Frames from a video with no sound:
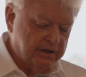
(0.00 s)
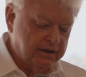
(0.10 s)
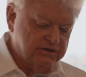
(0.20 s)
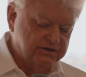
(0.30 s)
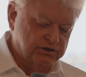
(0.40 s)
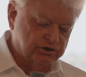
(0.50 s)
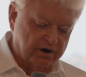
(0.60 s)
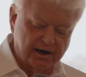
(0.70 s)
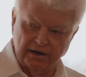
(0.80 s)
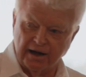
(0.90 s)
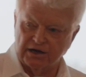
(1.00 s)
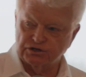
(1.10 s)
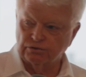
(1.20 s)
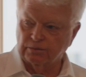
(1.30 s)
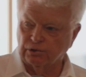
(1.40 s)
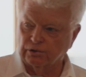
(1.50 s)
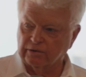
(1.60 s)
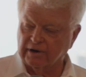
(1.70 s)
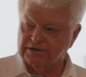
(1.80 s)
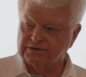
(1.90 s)
is an Australian national, born
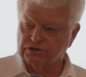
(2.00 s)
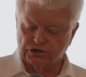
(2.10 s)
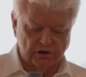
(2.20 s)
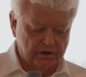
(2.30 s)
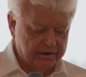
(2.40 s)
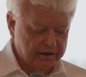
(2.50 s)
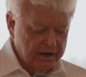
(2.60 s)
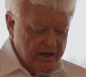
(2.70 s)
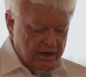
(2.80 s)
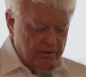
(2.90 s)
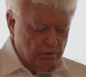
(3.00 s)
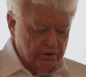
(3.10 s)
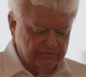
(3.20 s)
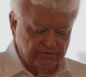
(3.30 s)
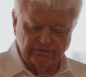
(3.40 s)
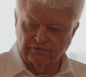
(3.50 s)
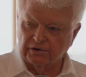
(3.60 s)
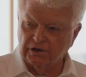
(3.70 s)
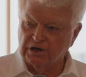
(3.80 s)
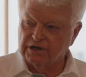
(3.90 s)
and raised in China, and worked for
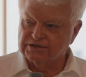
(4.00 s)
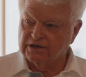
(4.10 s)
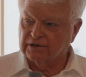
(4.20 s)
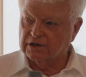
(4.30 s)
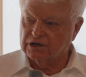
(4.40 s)
15 years in the